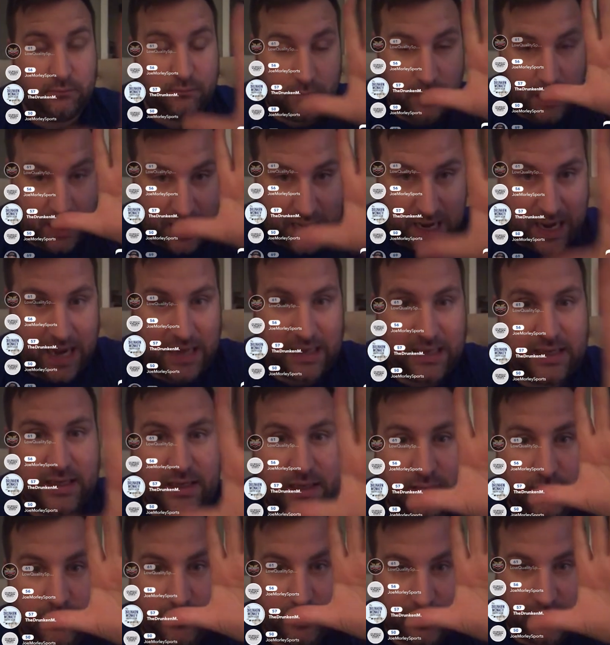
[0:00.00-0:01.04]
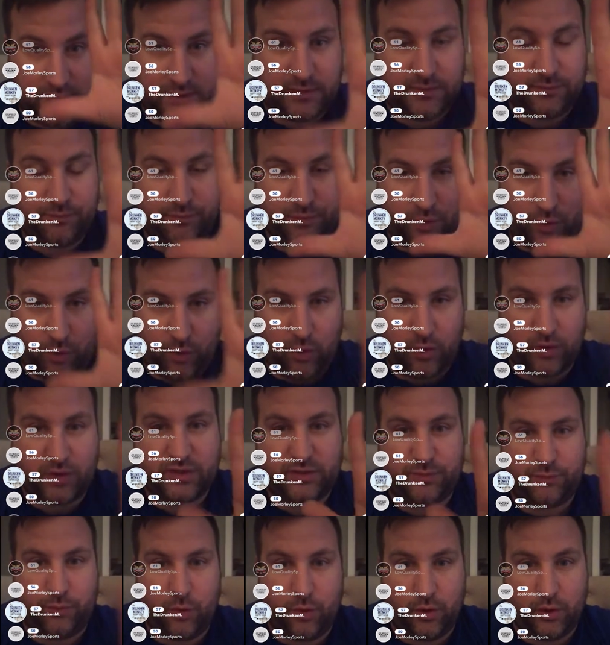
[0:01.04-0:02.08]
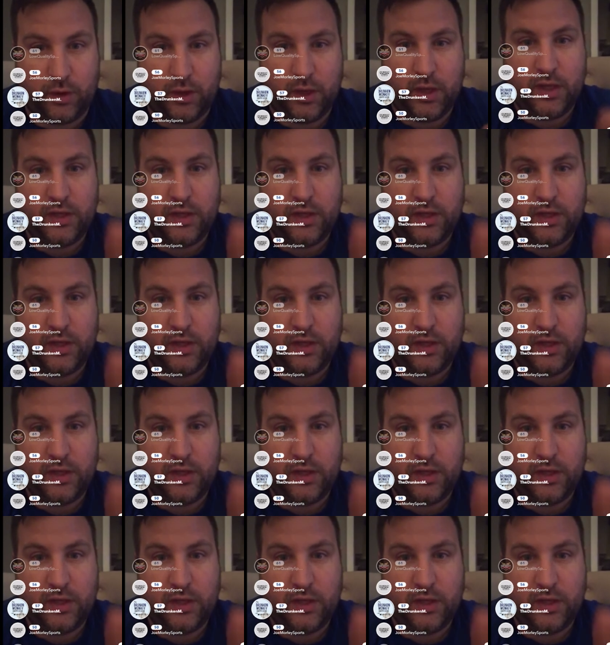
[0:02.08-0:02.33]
Hockey is the hardest sport.